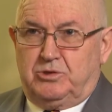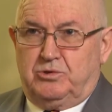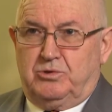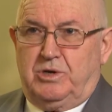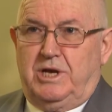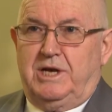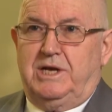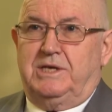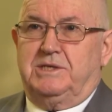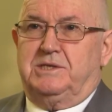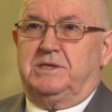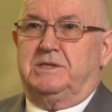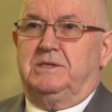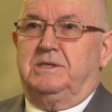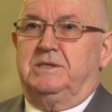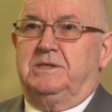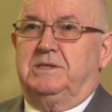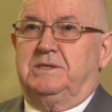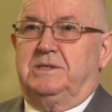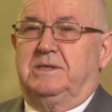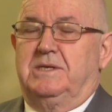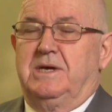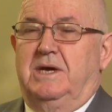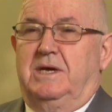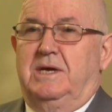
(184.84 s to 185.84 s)

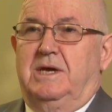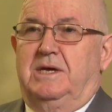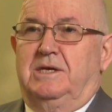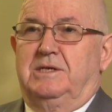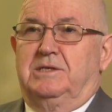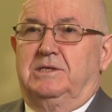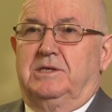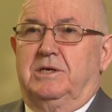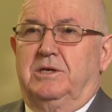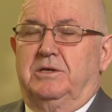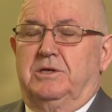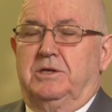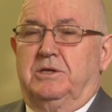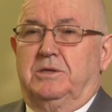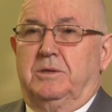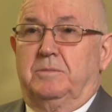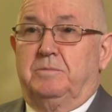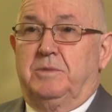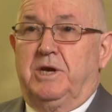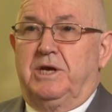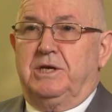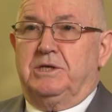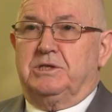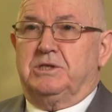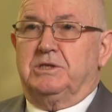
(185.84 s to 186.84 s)
drowsiness, so that the
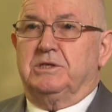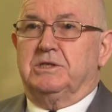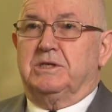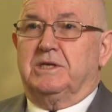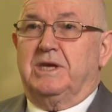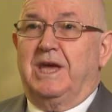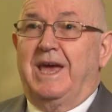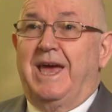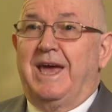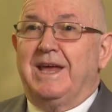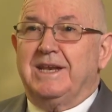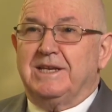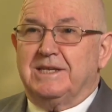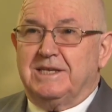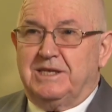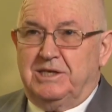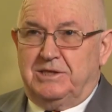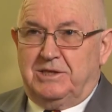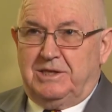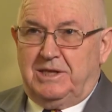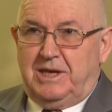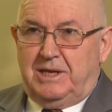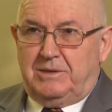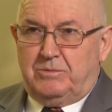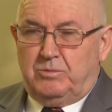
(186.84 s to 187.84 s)
patient can
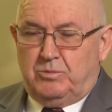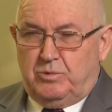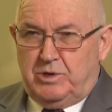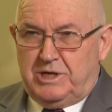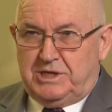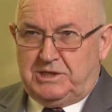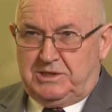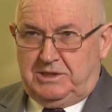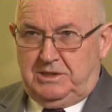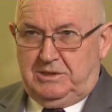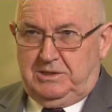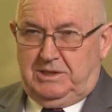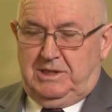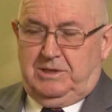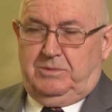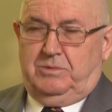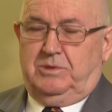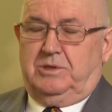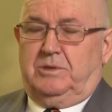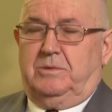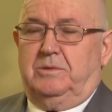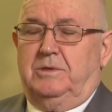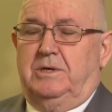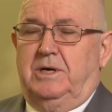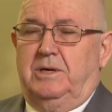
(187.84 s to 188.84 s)
get that rest that they
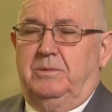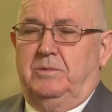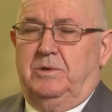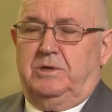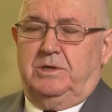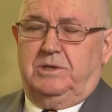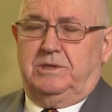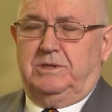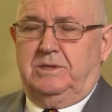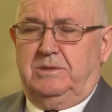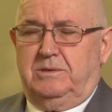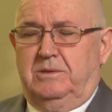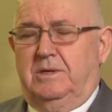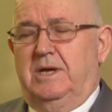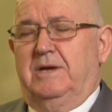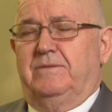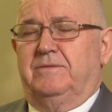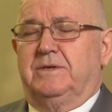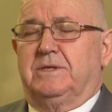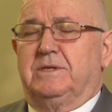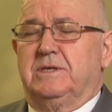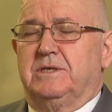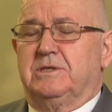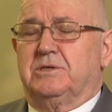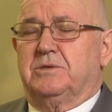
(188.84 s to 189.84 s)
require while they're
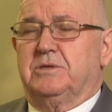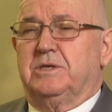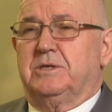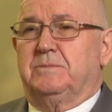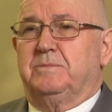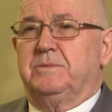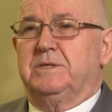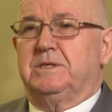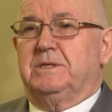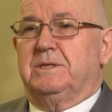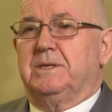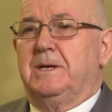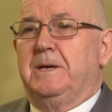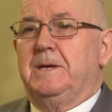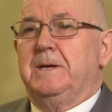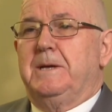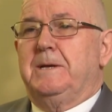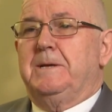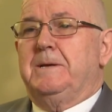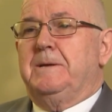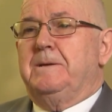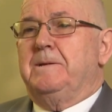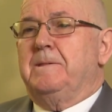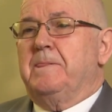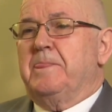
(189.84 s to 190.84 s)
having their treatment.
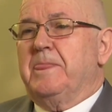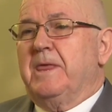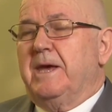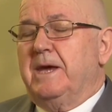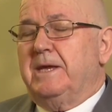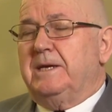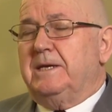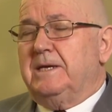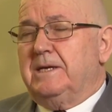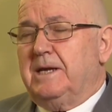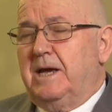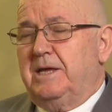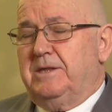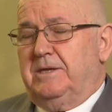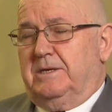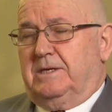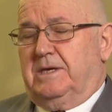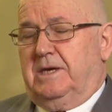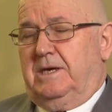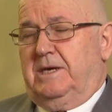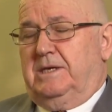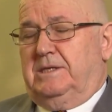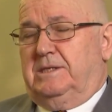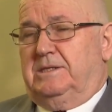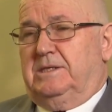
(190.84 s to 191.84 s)
And in other
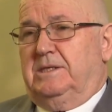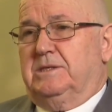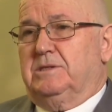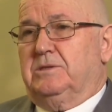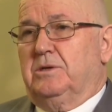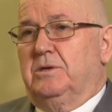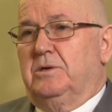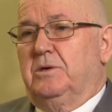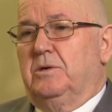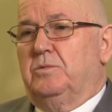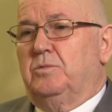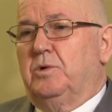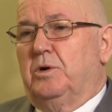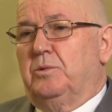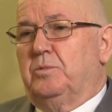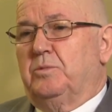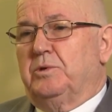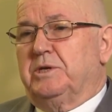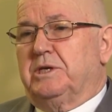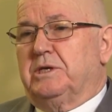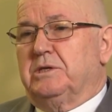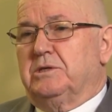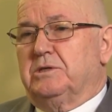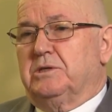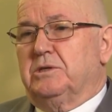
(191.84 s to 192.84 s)
cases, what
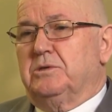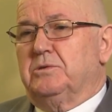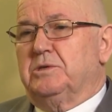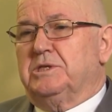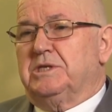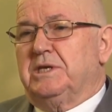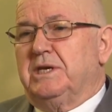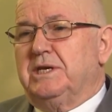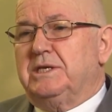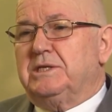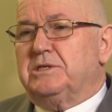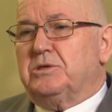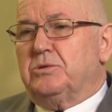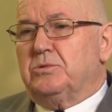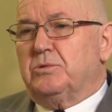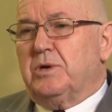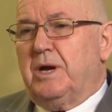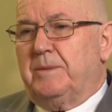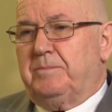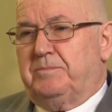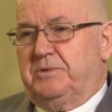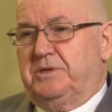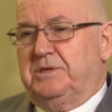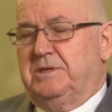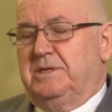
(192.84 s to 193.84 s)
we can do is
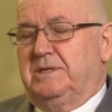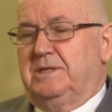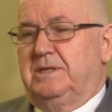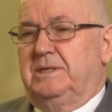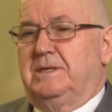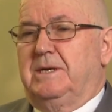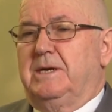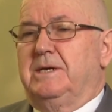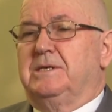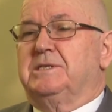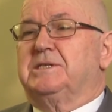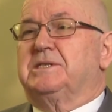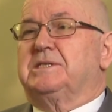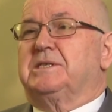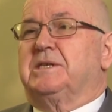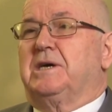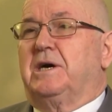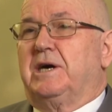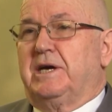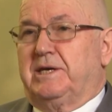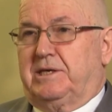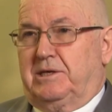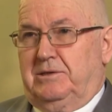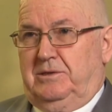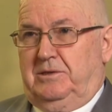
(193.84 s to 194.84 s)
interrupt the
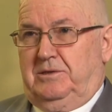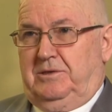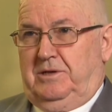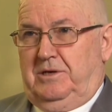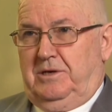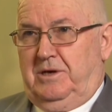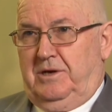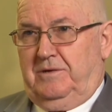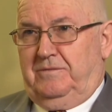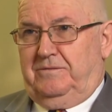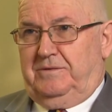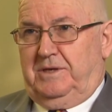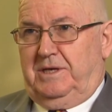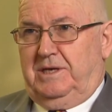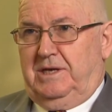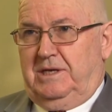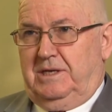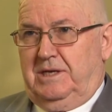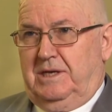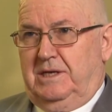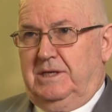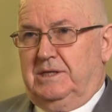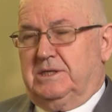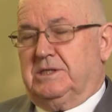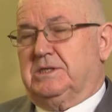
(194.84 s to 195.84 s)
cycle of the
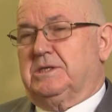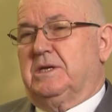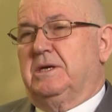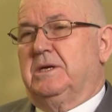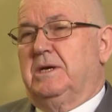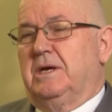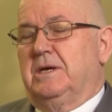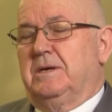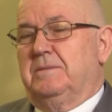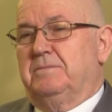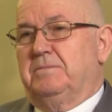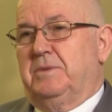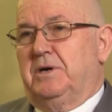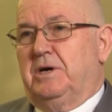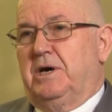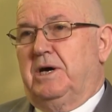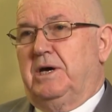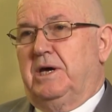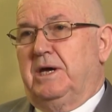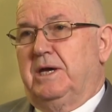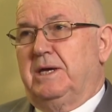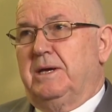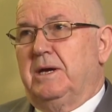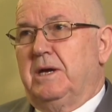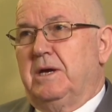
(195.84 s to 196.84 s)
headaches
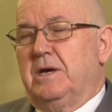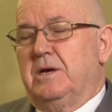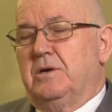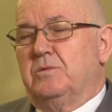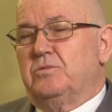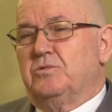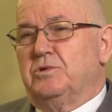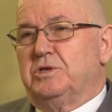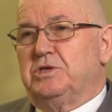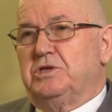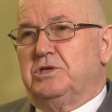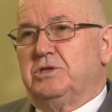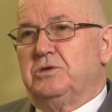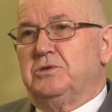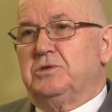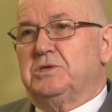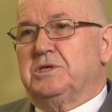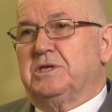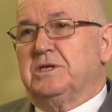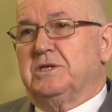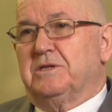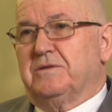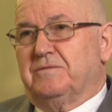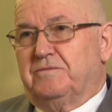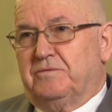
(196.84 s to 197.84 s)
by
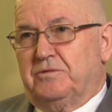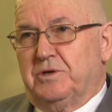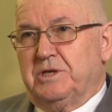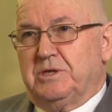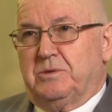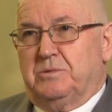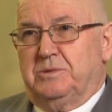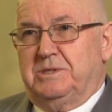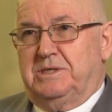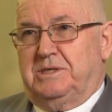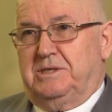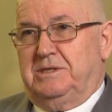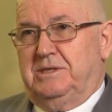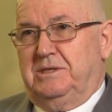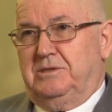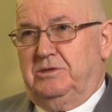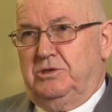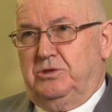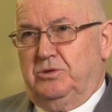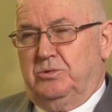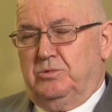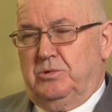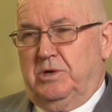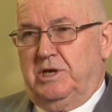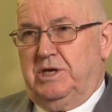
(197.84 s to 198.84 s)
reducing the frequency,
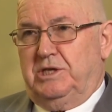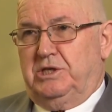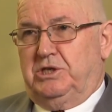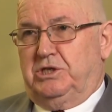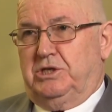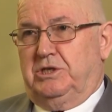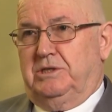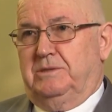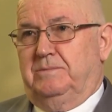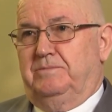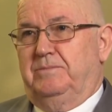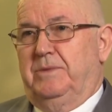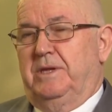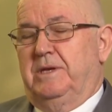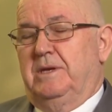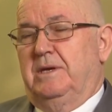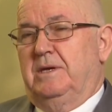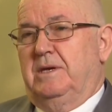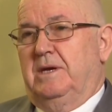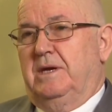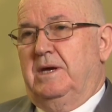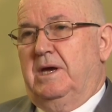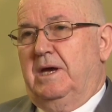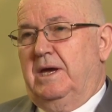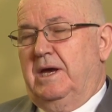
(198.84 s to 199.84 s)
duration,
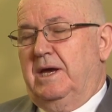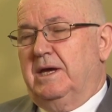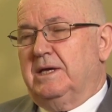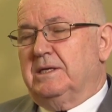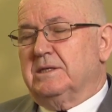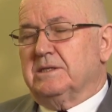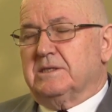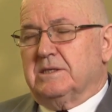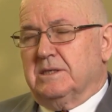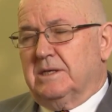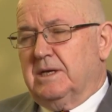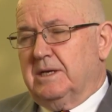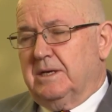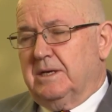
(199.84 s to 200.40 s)
and